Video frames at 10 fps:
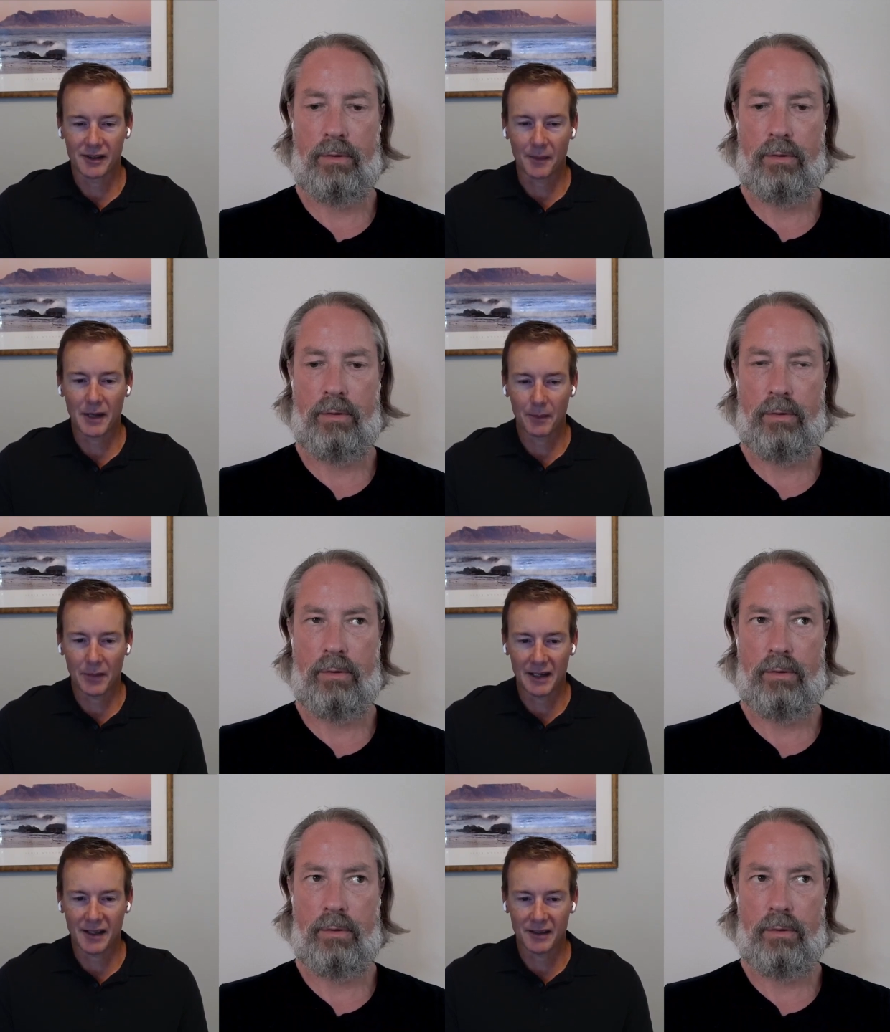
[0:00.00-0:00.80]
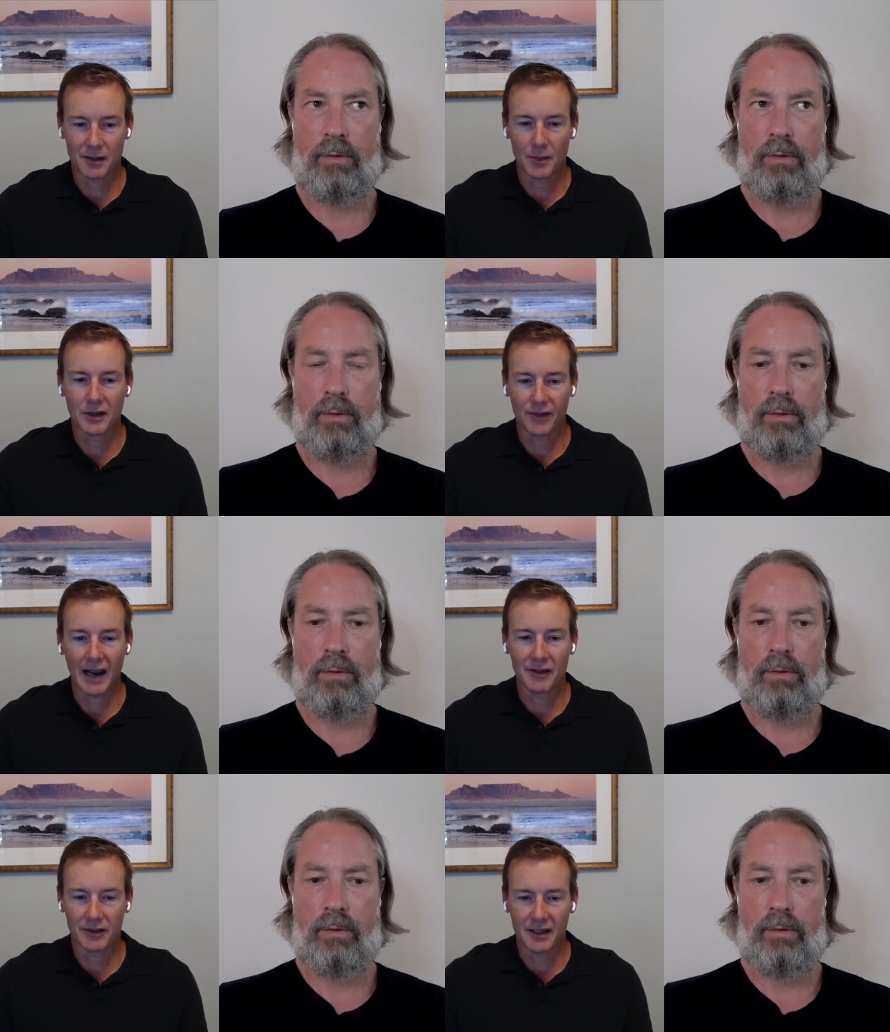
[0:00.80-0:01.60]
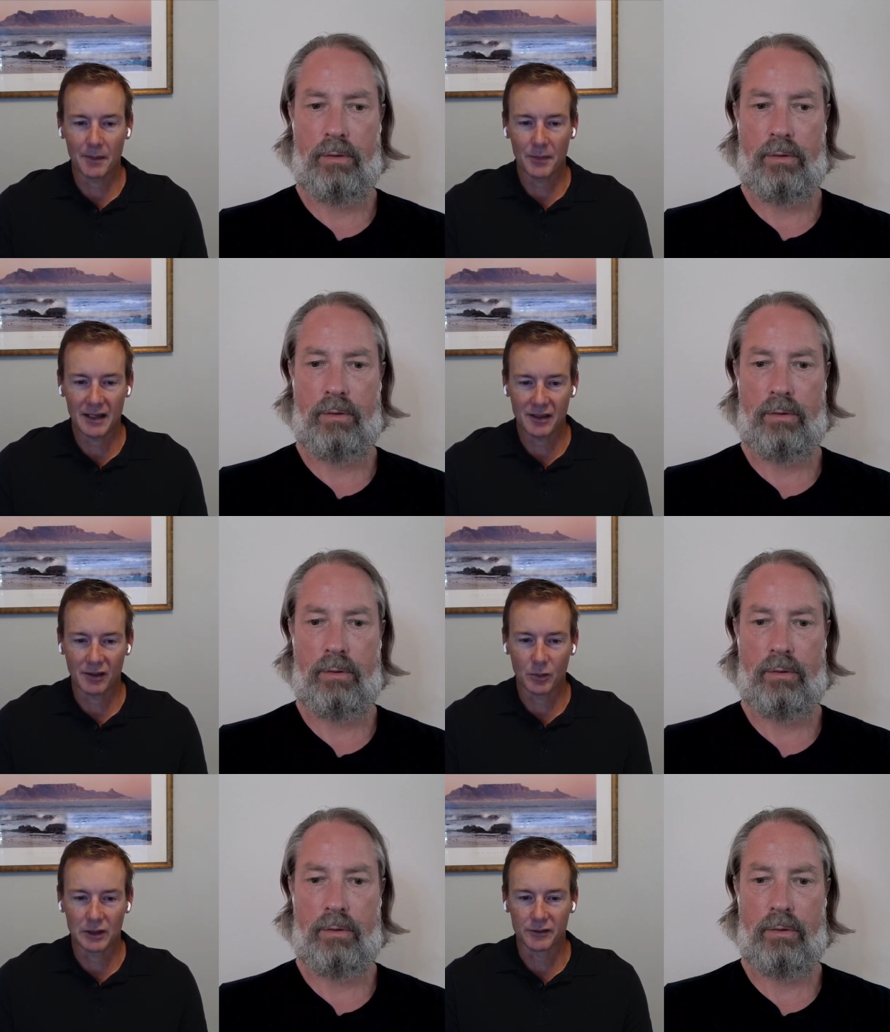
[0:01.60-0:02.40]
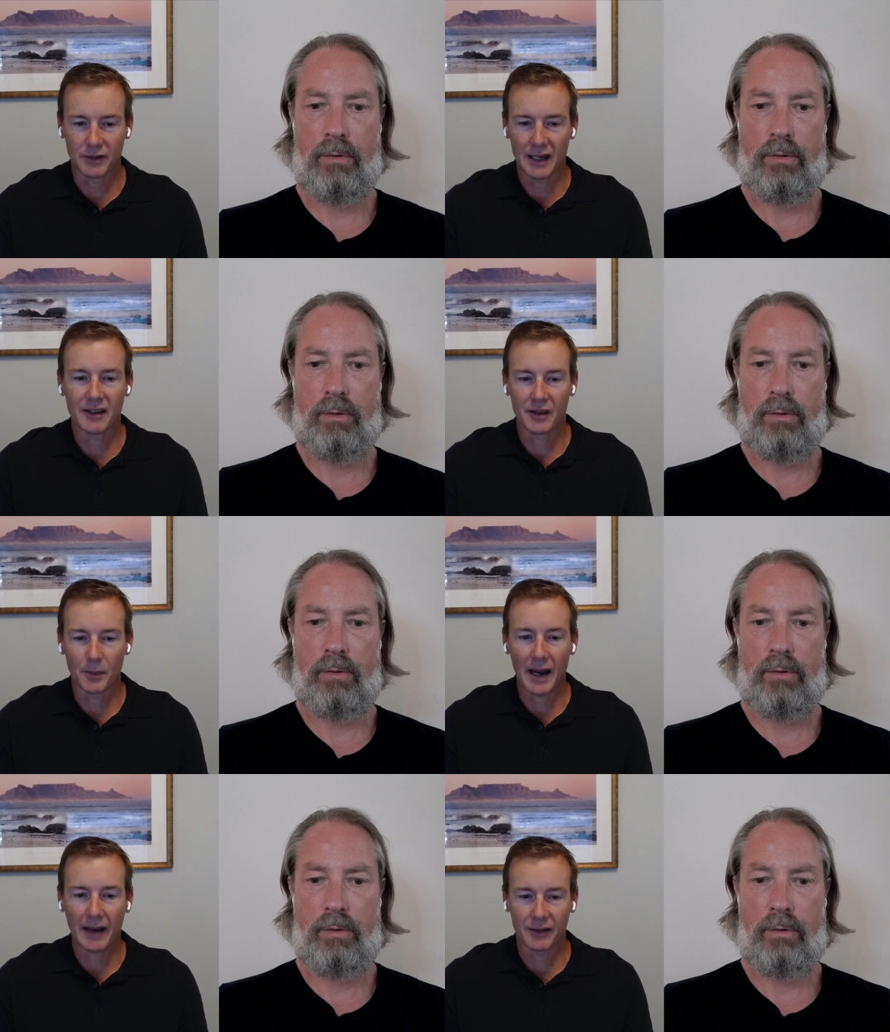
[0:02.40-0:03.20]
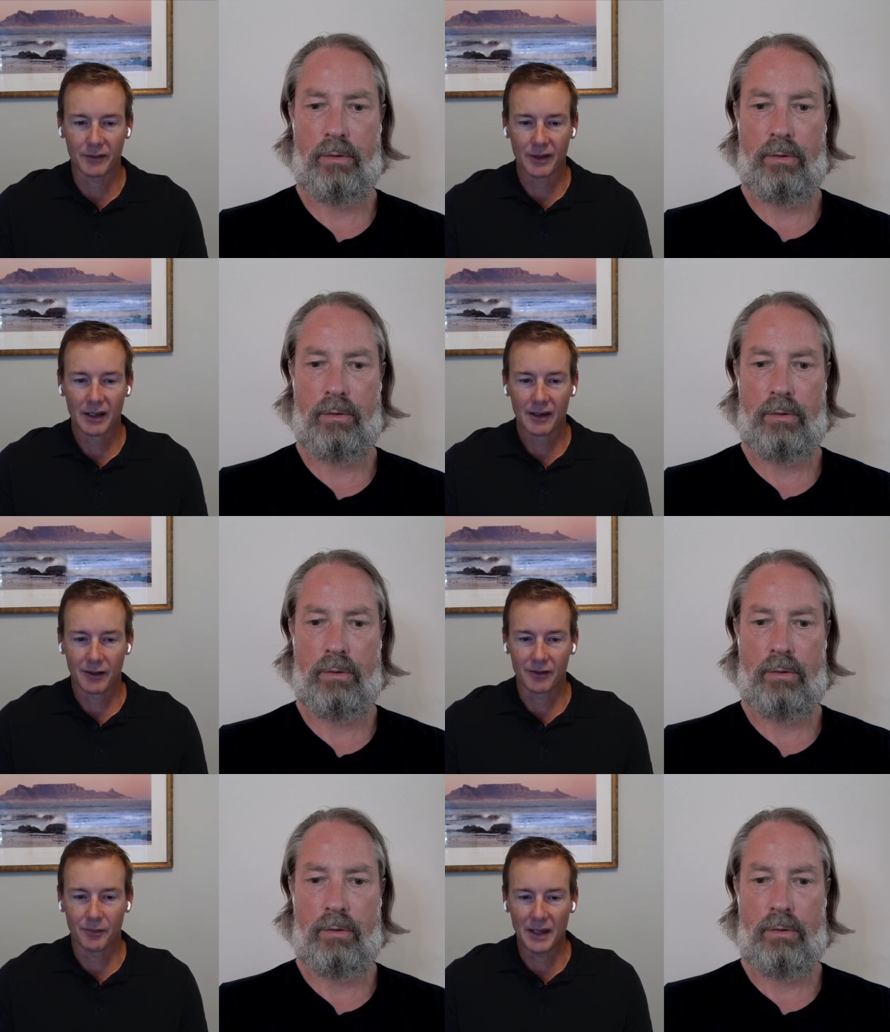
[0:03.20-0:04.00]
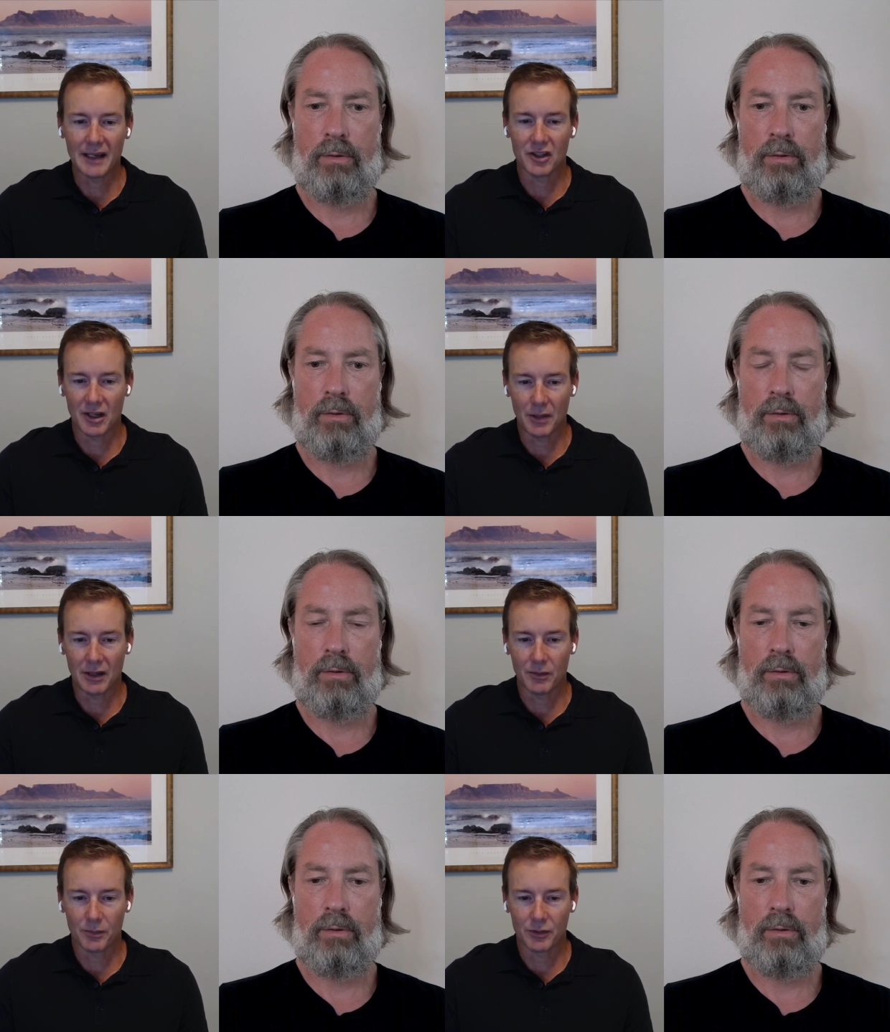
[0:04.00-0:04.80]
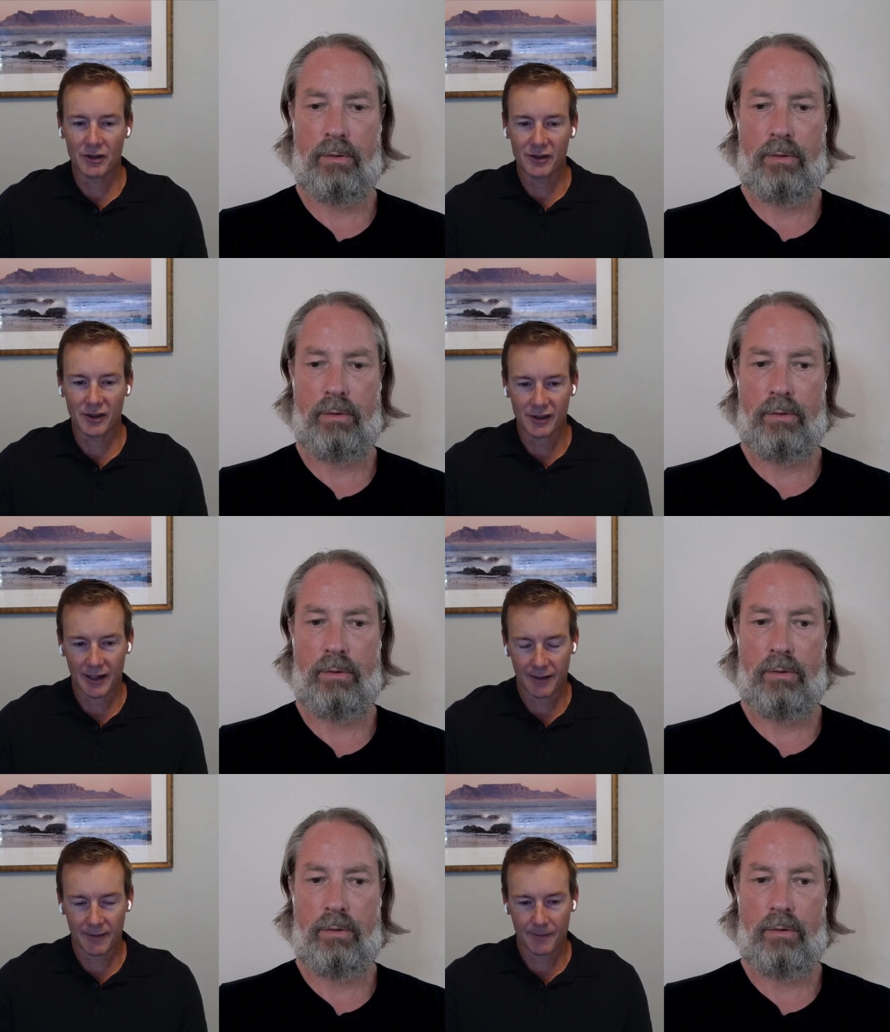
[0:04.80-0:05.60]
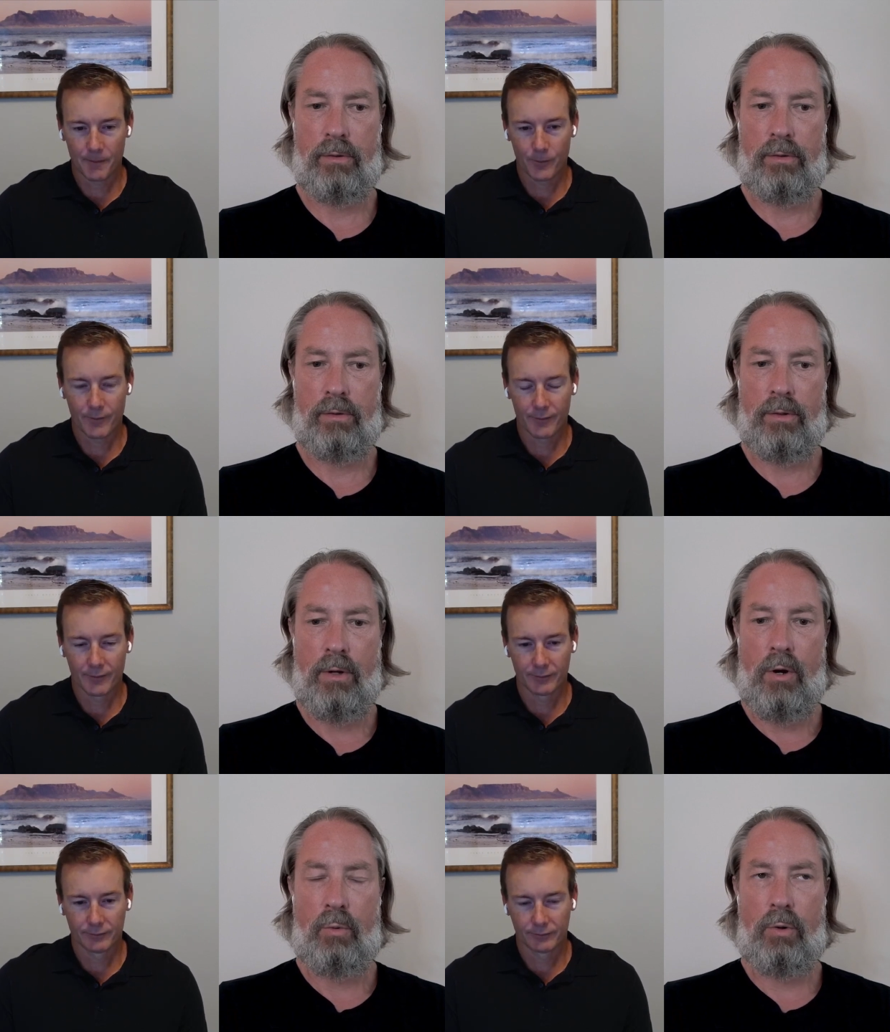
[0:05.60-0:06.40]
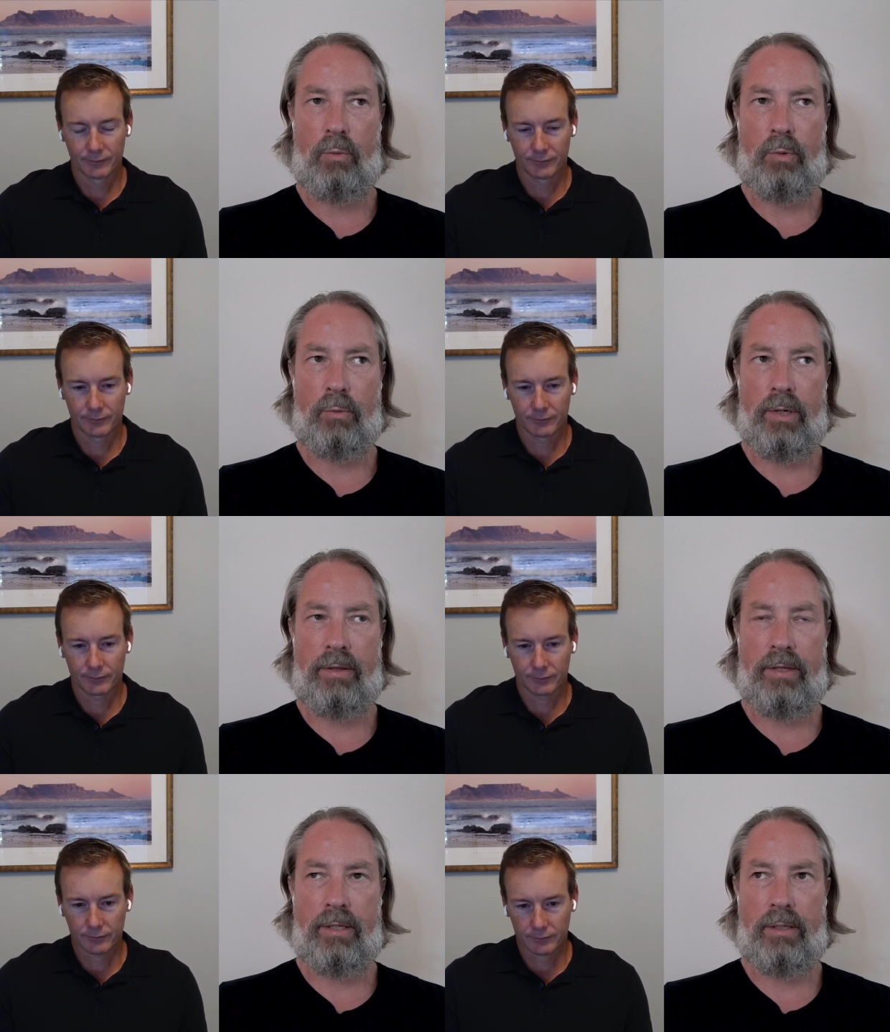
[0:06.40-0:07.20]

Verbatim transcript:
Speaker 1: some companies as the most valued companies in the world, really on the back of being GPU producers.
Speaker 2: Well, what I think